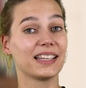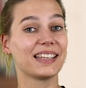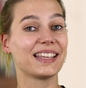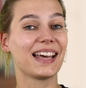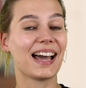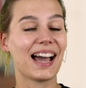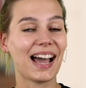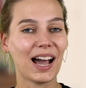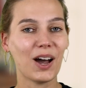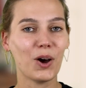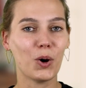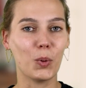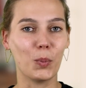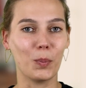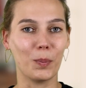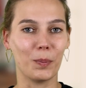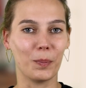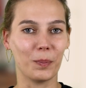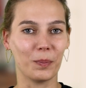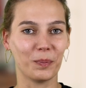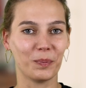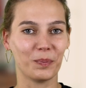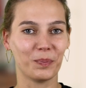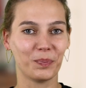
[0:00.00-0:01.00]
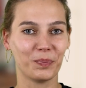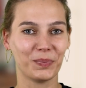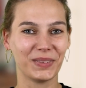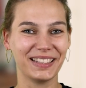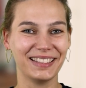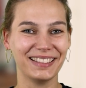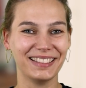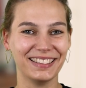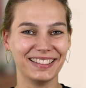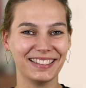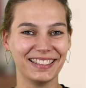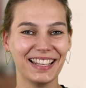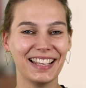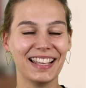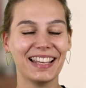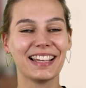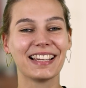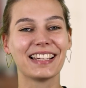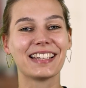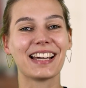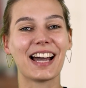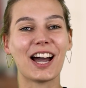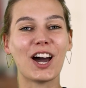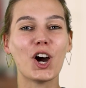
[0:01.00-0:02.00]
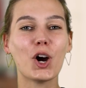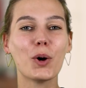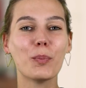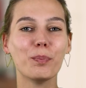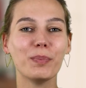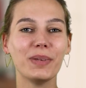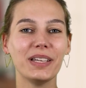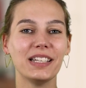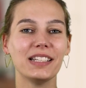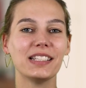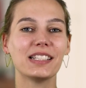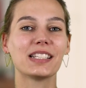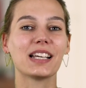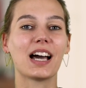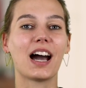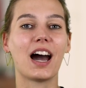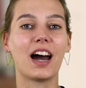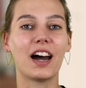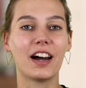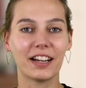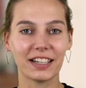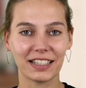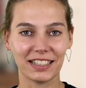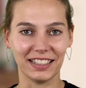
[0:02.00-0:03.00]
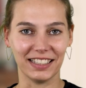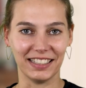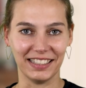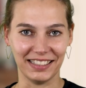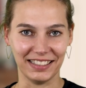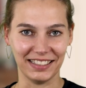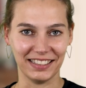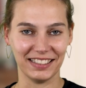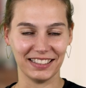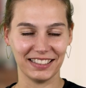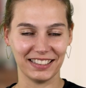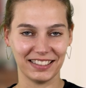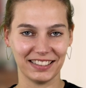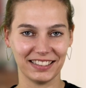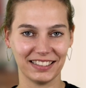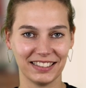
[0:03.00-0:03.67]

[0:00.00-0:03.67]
kaum. Kaum means hardly.